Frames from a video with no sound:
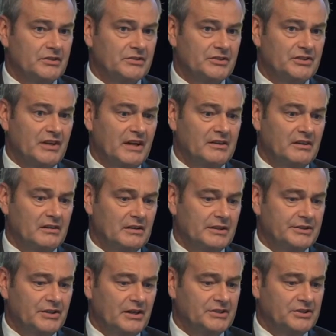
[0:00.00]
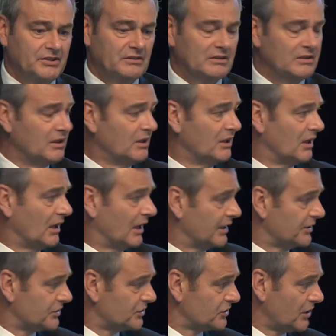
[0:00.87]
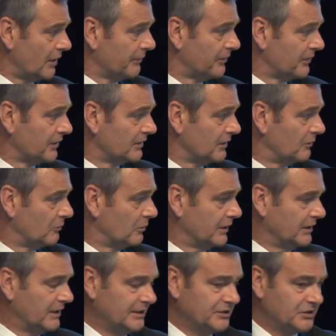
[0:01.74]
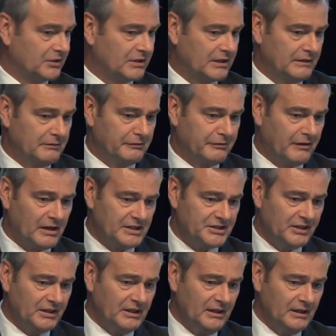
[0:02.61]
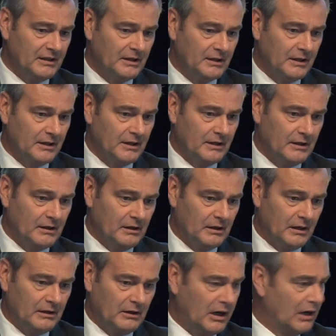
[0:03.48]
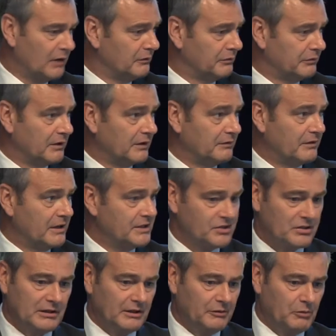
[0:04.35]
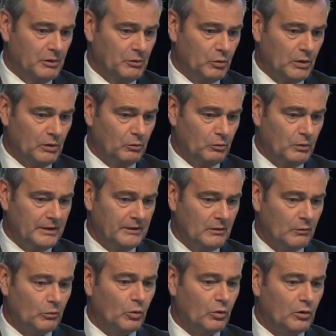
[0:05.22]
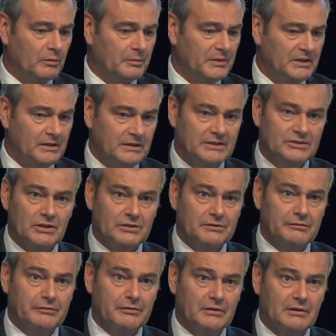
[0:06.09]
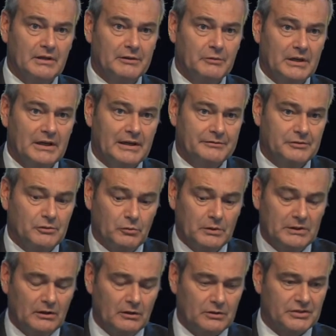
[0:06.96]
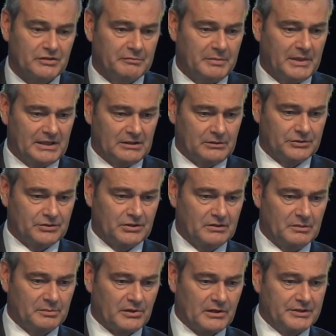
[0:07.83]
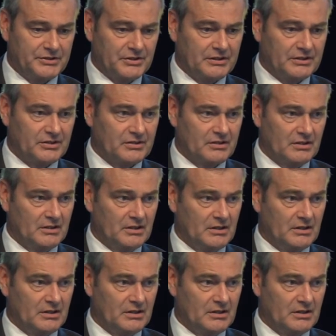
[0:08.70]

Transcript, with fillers: to standardization. And it's something that we need to keep fighting. And hopefully, eventually, we will win the war, but it does feel like we have to win lots of battles in the process.